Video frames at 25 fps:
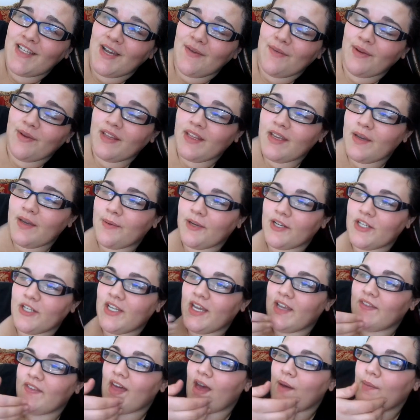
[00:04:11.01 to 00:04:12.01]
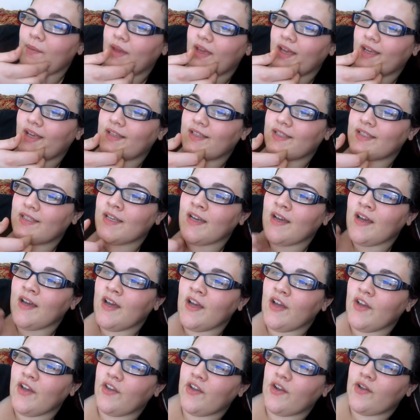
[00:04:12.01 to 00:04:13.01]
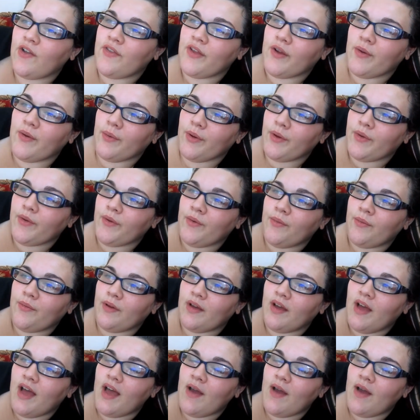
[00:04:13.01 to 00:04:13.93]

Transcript: I really appreciate that because, you know, their room,